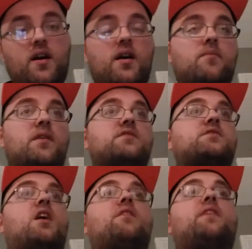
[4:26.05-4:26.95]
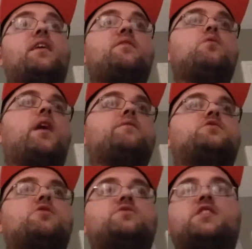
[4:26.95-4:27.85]
Um, it's uh, they do have
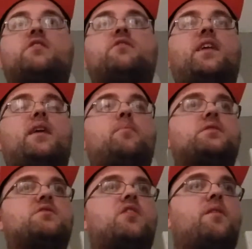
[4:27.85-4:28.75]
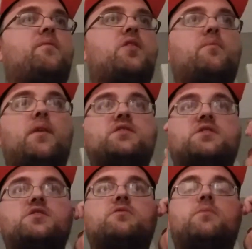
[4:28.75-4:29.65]
jokes here and there, but they're not very much,
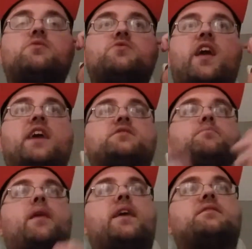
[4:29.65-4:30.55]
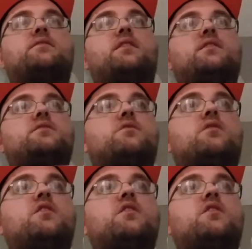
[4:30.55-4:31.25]
because it's mostly action-packed, and they need to